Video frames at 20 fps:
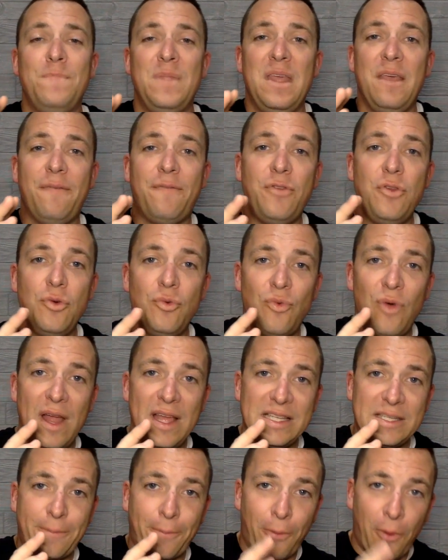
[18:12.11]
if you
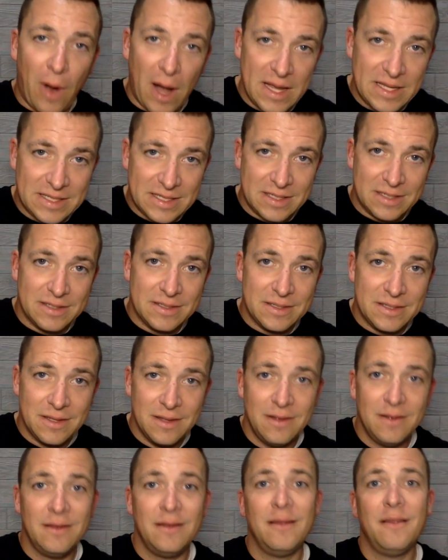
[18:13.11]
raise prices,
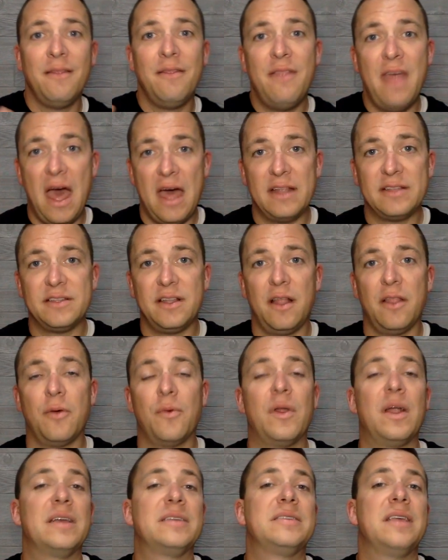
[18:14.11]
that is another
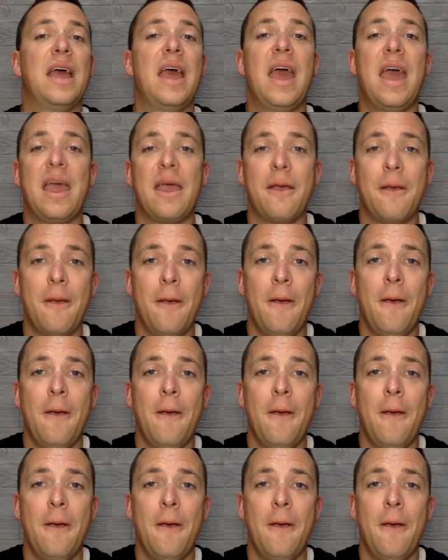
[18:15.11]
one I say, hey,